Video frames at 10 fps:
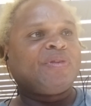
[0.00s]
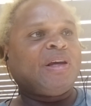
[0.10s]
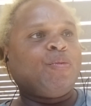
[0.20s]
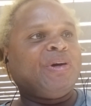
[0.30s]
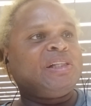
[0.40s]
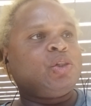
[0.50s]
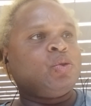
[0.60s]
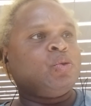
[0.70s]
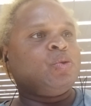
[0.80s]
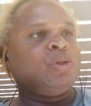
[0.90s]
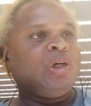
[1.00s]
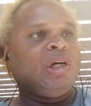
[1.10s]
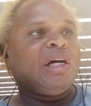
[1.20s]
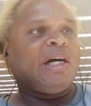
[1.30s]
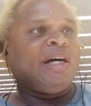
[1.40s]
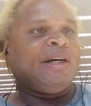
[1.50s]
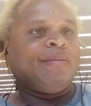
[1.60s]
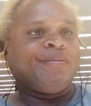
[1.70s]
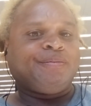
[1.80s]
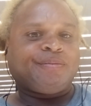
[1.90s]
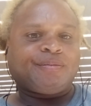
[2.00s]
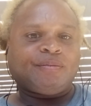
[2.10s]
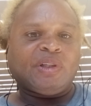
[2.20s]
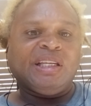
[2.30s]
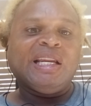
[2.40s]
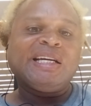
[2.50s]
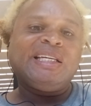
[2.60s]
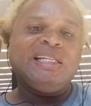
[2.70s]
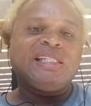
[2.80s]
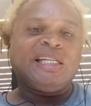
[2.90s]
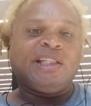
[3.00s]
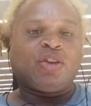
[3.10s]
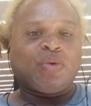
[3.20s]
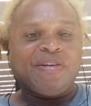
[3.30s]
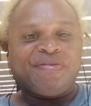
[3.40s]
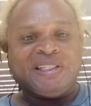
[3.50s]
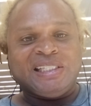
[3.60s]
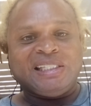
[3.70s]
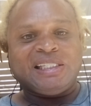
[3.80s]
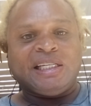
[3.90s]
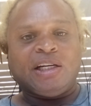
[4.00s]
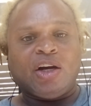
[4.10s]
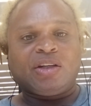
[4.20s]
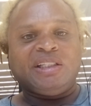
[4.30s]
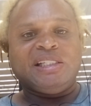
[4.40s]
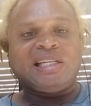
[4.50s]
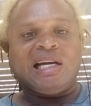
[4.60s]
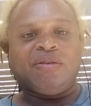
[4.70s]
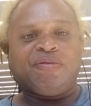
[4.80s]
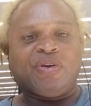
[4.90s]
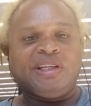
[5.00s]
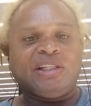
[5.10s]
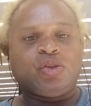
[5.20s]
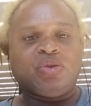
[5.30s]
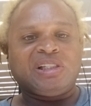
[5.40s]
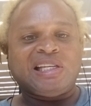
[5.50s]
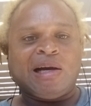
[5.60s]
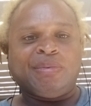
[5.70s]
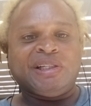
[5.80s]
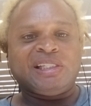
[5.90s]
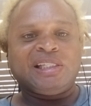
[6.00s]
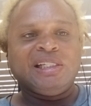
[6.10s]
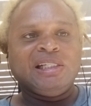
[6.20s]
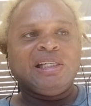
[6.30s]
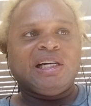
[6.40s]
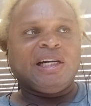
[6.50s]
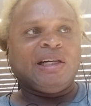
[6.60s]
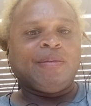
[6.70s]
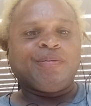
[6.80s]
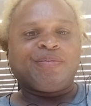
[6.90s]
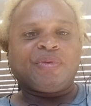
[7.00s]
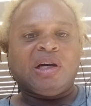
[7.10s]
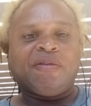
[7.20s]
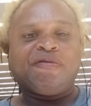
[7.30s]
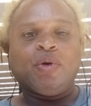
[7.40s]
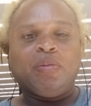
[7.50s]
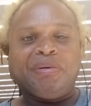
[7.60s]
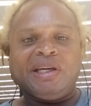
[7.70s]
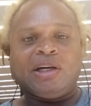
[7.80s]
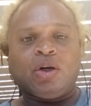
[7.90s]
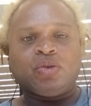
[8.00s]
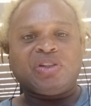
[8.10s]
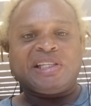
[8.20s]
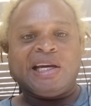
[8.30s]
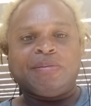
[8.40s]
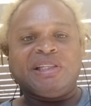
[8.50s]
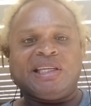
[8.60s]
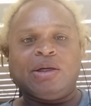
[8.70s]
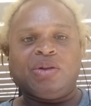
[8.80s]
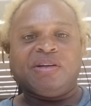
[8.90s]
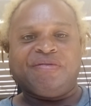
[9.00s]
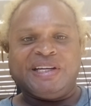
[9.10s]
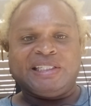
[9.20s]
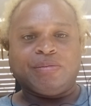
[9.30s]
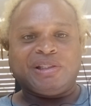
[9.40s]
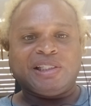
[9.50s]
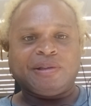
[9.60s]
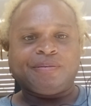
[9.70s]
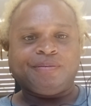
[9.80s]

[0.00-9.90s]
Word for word: They went to um, Lucky's and Thrifty's in Hercules, California to establish um, a full bingo scam to kill their victims.